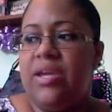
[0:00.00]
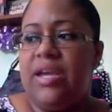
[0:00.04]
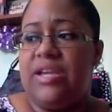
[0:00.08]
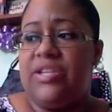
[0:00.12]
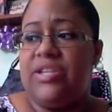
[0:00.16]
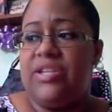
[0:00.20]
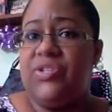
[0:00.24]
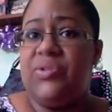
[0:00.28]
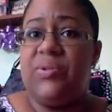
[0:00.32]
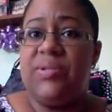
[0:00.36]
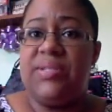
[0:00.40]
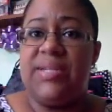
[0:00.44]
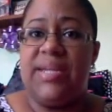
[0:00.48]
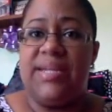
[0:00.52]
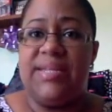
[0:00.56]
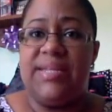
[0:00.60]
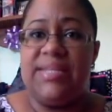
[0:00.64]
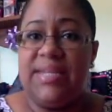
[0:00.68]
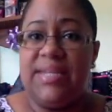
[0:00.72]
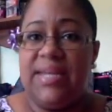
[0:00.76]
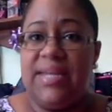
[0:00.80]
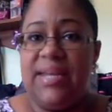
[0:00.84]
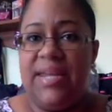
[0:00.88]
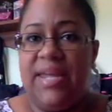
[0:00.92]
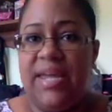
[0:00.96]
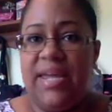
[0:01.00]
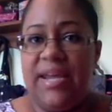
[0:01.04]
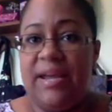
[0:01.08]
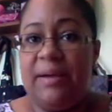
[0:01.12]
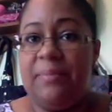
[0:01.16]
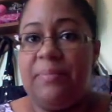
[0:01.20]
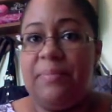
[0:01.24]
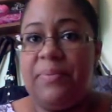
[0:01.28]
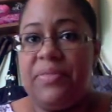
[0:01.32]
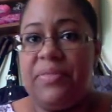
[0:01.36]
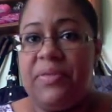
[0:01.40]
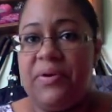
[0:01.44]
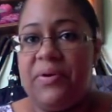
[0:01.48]
As soon as I did get
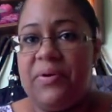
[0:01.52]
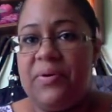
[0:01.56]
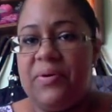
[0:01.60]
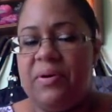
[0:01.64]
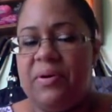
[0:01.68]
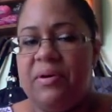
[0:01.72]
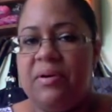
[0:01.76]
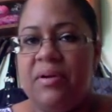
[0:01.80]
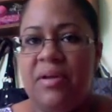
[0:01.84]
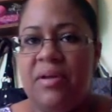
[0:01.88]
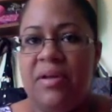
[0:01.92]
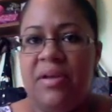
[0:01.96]
up, though,